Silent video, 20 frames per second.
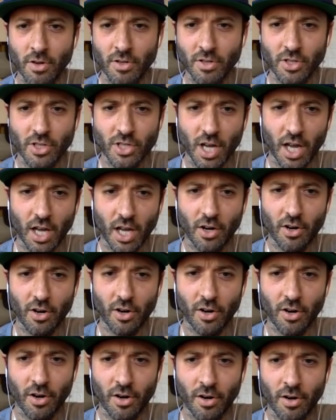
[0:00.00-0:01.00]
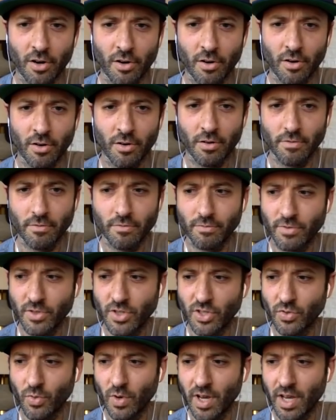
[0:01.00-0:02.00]
cheddar,
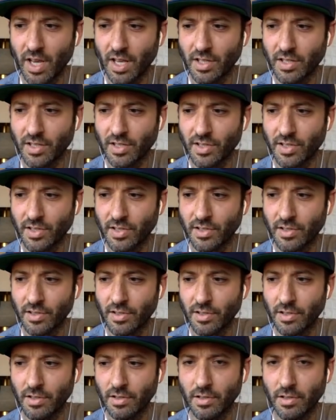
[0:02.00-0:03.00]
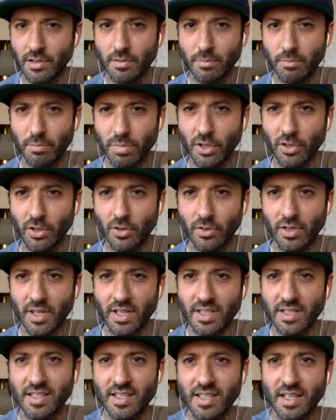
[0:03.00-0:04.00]
Swiss, blue.
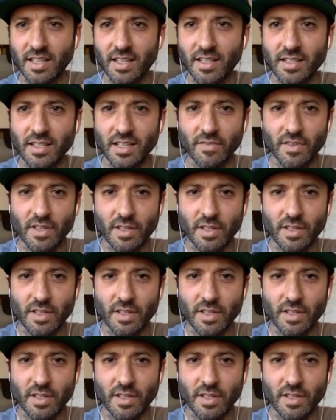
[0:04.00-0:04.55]
Let's see if this